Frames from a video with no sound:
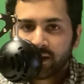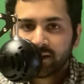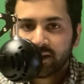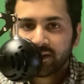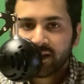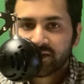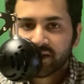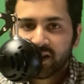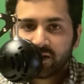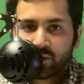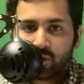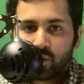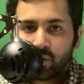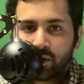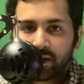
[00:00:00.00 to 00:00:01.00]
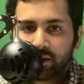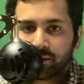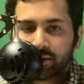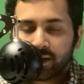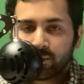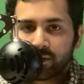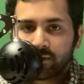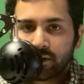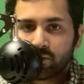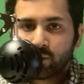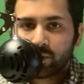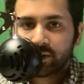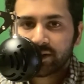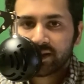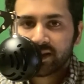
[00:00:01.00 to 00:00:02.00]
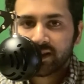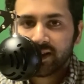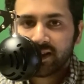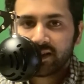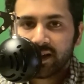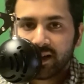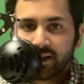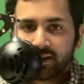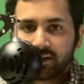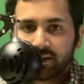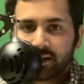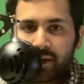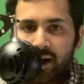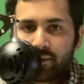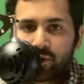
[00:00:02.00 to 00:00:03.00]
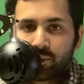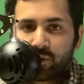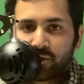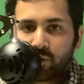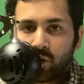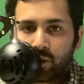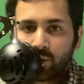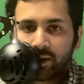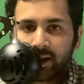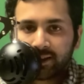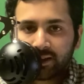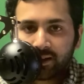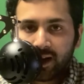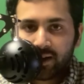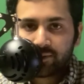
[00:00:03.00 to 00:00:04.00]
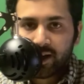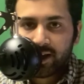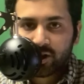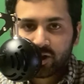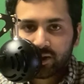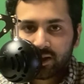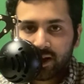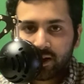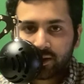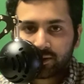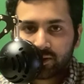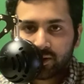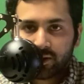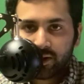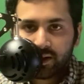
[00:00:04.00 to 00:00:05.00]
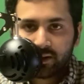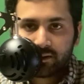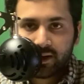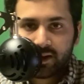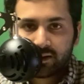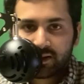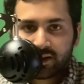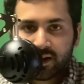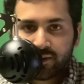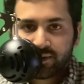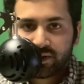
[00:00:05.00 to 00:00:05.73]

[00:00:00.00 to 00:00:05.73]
I think that's kind of cool. I don't think we've ever really seen that done ever before with like the live action character and stuff.